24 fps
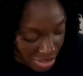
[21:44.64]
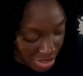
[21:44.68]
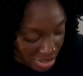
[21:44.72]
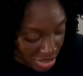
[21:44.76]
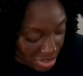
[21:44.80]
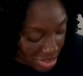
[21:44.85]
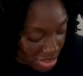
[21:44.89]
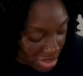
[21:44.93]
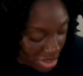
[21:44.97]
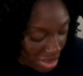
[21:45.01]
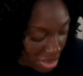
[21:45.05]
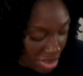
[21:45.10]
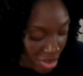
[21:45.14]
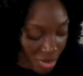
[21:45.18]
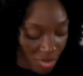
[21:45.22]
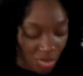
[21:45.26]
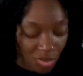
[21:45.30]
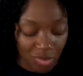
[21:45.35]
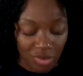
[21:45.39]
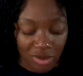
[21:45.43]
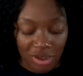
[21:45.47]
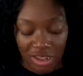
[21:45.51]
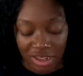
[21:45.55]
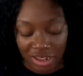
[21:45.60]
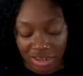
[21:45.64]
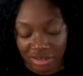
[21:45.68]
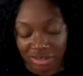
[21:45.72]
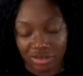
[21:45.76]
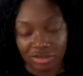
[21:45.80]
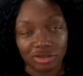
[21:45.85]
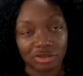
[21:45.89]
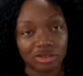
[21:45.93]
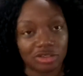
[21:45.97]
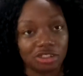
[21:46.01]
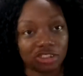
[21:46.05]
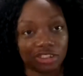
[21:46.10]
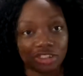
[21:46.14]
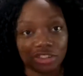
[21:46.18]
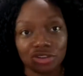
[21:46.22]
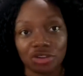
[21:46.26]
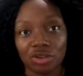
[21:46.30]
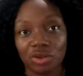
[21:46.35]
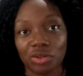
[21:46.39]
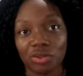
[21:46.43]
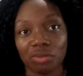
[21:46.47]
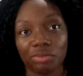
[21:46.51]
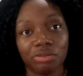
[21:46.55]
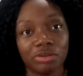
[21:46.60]
you know, and because you
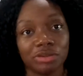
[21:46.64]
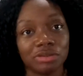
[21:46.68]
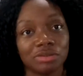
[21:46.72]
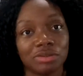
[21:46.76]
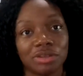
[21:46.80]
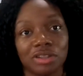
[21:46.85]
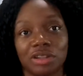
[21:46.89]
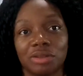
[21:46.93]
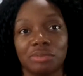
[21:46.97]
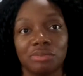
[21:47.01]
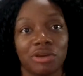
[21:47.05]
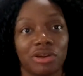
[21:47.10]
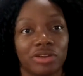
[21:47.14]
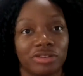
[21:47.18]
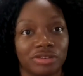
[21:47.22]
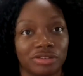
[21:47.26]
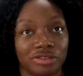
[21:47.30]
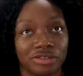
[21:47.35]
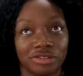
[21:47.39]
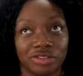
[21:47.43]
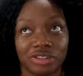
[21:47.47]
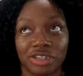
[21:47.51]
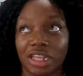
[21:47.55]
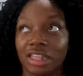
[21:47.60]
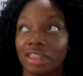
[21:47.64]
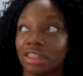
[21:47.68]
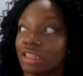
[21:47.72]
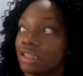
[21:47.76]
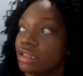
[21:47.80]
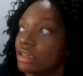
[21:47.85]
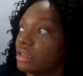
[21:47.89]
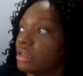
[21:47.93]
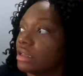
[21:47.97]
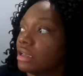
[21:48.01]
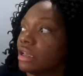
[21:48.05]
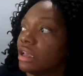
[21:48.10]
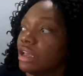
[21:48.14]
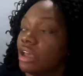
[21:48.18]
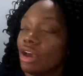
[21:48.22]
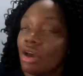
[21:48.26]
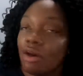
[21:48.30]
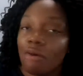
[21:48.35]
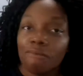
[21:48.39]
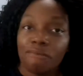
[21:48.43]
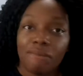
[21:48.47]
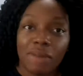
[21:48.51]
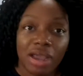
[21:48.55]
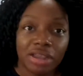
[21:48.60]
know, the Prismacolor markers, I think
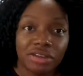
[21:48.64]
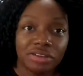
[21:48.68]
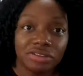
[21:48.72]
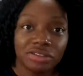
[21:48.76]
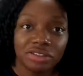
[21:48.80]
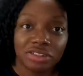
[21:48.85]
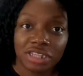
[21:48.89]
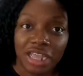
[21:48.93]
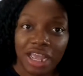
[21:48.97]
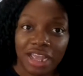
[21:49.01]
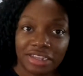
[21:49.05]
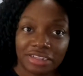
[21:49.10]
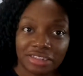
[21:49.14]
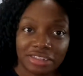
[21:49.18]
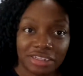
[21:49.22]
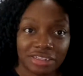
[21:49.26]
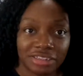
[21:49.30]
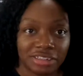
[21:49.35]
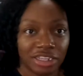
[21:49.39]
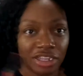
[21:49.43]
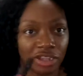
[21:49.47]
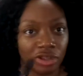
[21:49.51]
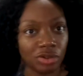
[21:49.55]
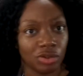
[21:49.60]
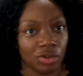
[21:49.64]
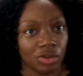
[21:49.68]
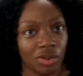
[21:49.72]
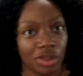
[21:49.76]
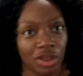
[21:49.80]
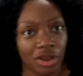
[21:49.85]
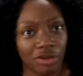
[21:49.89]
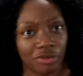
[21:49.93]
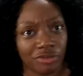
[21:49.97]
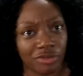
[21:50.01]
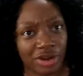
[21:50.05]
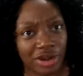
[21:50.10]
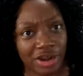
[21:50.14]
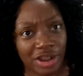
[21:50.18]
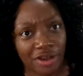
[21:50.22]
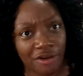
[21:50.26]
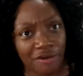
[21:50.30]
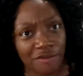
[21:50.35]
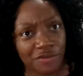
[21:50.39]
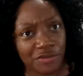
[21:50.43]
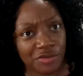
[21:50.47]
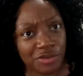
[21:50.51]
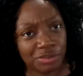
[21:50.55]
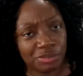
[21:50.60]
Michael's has a sale going on right now
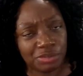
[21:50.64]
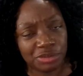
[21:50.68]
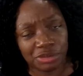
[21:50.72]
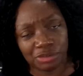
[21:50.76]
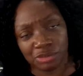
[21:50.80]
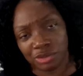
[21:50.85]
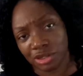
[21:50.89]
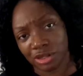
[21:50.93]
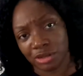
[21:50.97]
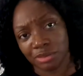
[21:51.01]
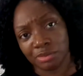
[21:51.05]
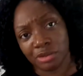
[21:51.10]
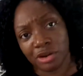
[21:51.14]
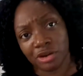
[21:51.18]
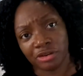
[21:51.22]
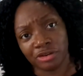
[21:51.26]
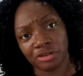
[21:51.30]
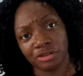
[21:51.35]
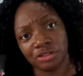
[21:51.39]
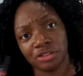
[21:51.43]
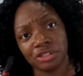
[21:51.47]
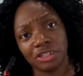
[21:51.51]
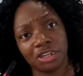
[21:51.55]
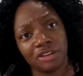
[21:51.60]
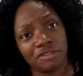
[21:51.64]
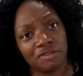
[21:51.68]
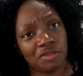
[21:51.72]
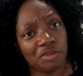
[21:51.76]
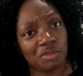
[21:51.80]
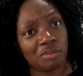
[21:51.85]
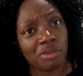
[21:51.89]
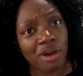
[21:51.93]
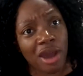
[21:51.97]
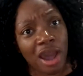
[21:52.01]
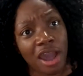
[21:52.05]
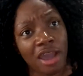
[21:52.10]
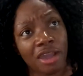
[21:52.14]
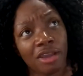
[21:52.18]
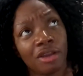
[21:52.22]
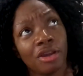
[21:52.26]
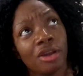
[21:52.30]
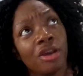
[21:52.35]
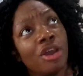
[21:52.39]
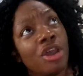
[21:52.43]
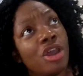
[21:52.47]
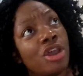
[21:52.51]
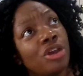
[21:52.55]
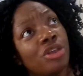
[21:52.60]
for the Prismacolor markers that if you buy
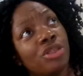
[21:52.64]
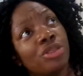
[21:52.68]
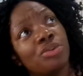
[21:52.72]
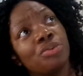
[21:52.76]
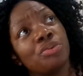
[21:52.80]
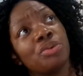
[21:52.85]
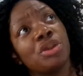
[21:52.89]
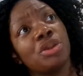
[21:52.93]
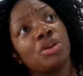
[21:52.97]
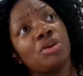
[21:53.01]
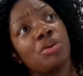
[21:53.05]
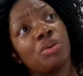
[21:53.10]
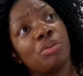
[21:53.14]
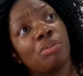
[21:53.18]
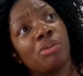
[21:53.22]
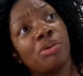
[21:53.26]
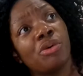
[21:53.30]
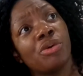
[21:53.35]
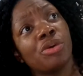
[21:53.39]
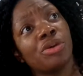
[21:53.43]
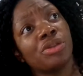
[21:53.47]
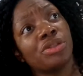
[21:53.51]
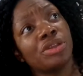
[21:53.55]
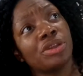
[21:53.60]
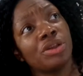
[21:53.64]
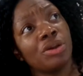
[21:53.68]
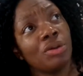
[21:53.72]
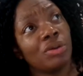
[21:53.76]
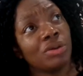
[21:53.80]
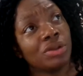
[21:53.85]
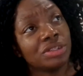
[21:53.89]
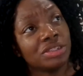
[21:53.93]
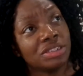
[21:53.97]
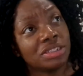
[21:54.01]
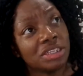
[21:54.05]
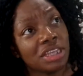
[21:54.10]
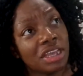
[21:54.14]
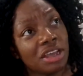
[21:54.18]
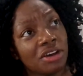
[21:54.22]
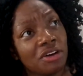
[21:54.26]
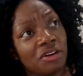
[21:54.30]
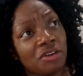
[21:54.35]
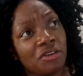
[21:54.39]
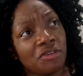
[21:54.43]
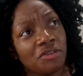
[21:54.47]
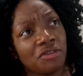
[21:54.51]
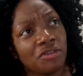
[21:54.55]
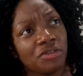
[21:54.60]
3 or more, they go on
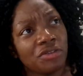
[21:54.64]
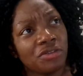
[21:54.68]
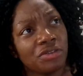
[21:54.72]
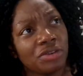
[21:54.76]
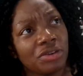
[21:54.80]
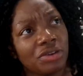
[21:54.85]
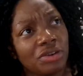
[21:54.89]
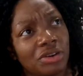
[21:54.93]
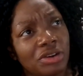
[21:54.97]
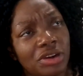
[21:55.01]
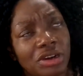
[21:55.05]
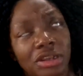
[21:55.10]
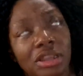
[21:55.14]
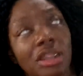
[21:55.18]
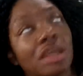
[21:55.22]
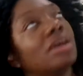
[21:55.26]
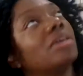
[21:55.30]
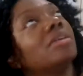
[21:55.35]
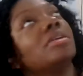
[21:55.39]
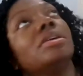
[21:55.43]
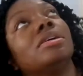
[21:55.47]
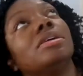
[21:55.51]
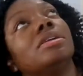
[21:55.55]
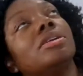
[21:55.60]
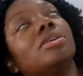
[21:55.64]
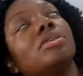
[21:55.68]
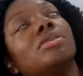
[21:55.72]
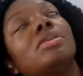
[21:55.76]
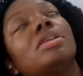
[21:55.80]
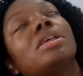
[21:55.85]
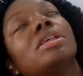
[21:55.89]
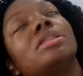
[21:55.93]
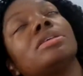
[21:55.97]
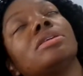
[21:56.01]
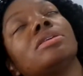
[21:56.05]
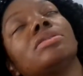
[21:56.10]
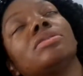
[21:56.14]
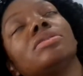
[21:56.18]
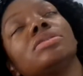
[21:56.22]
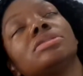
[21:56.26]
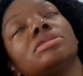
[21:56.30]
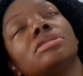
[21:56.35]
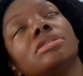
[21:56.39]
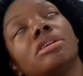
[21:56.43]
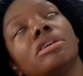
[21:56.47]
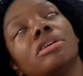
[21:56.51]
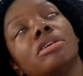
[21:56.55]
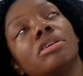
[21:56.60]
sale. Or no, not they go on
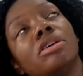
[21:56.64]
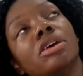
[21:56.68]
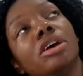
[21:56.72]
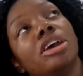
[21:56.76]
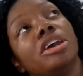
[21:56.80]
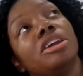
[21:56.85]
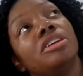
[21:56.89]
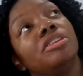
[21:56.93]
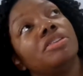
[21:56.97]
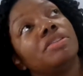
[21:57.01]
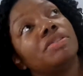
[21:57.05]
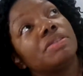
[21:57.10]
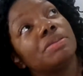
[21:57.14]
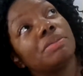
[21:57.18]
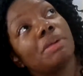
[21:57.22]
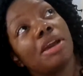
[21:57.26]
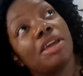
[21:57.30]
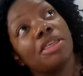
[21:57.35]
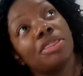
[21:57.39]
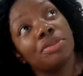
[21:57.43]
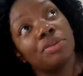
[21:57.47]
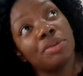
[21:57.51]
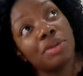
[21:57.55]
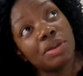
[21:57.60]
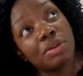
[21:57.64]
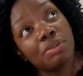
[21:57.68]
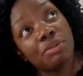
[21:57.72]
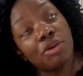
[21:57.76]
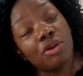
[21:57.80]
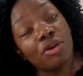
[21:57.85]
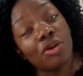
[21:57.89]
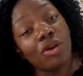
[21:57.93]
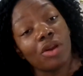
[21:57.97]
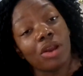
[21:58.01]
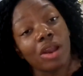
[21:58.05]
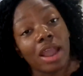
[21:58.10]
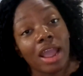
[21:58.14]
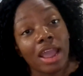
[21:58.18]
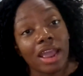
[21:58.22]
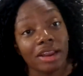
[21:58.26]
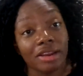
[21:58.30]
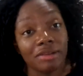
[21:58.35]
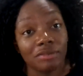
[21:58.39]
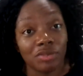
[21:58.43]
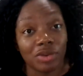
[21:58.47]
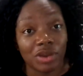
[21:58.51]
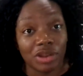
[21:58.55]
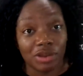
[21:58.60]
sale. You have to buy 3 or more,
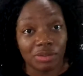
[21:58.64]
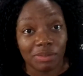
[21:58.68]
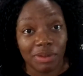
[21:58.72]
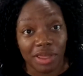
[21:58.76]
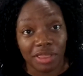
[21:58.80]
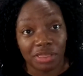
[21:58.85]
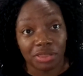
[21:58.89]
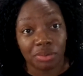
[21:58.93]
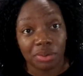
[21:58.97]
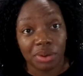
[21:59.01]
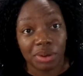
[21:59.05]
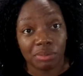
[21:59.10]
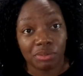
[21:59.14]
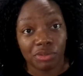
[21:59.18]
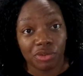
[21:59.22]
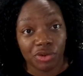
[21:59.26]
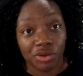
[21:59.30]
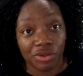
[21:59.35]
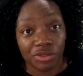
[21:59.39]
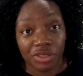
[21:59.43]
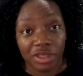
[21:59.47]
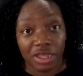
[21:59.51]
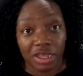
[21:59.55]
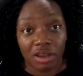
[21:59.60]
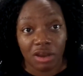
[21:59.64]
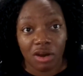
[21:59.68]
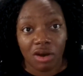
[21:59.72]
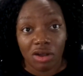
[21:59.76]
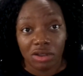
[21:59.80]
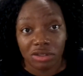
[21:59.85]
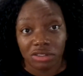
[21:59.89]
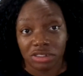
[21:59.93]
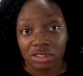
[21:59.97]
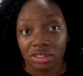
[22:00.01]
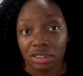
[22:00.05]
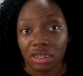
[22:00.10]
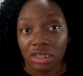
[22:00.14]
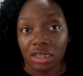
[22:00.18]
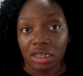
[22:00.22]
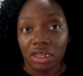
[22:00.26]
and when you buy 3 or more, they cost,